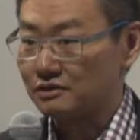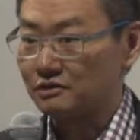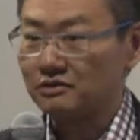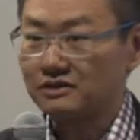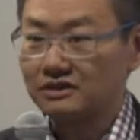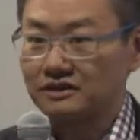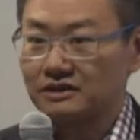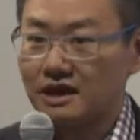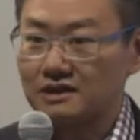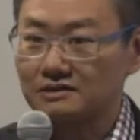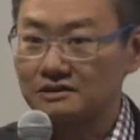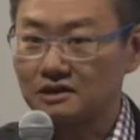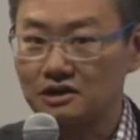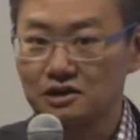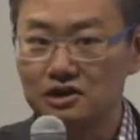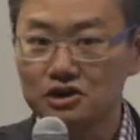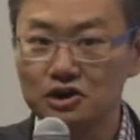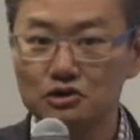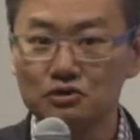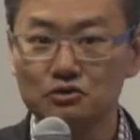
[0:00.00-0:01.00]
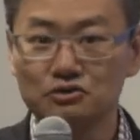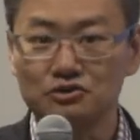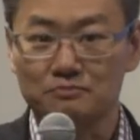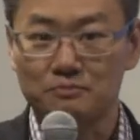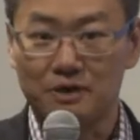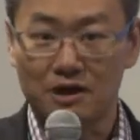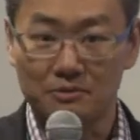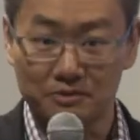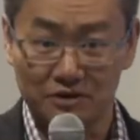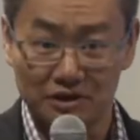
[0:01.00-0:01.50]
So such a huge
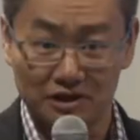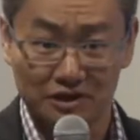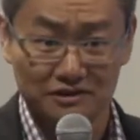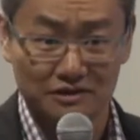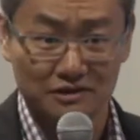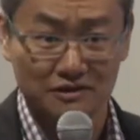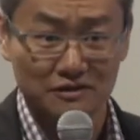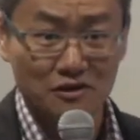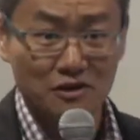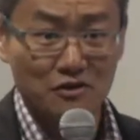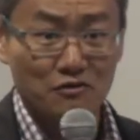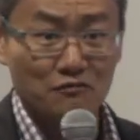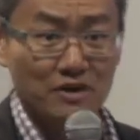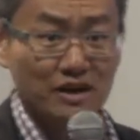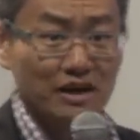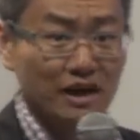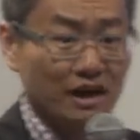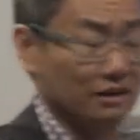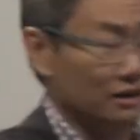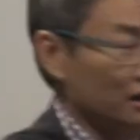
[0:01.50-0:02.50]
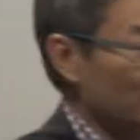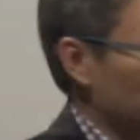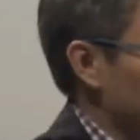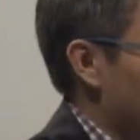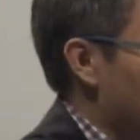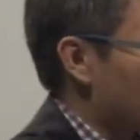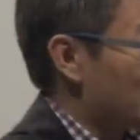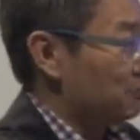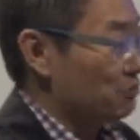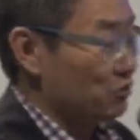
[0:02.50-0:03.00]
population, we
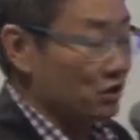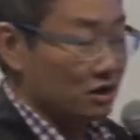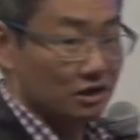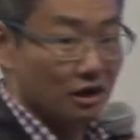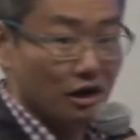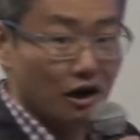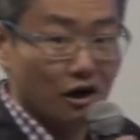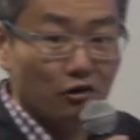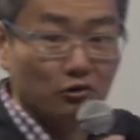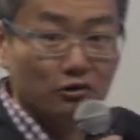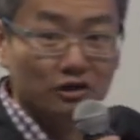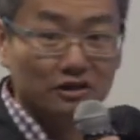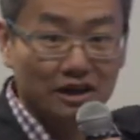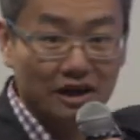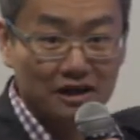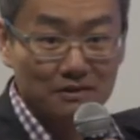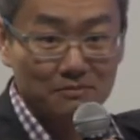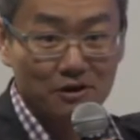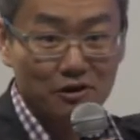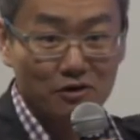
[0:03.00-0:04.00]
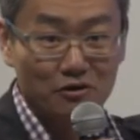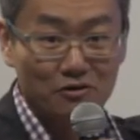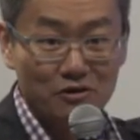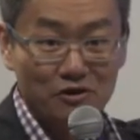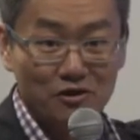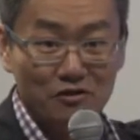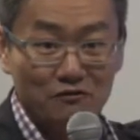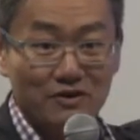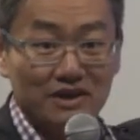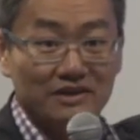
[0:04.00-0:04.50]
cannot upgrade all the table
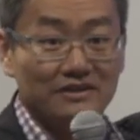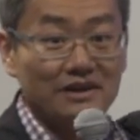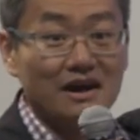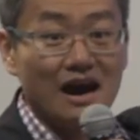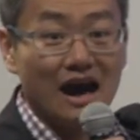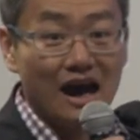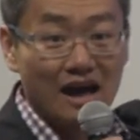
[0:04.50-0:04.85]
with an